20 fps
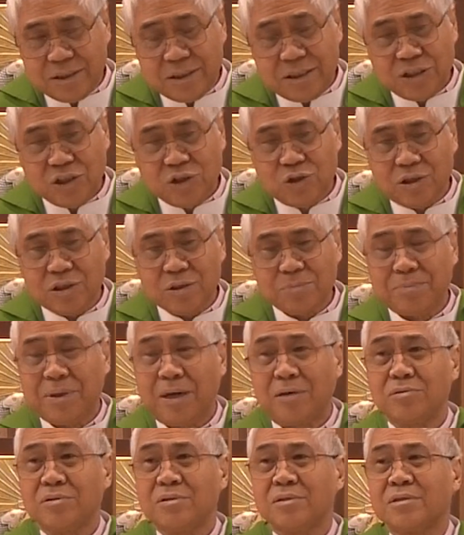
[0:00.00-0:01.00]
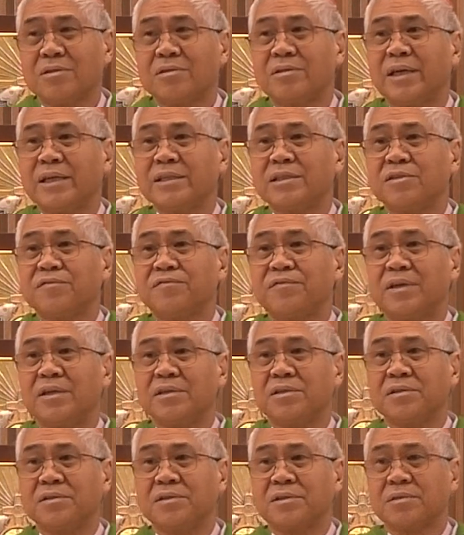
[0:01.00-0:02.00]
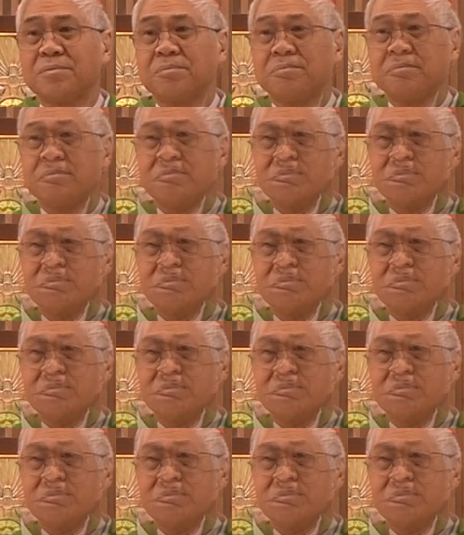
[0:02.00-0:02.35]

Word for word: it is not about the right of others.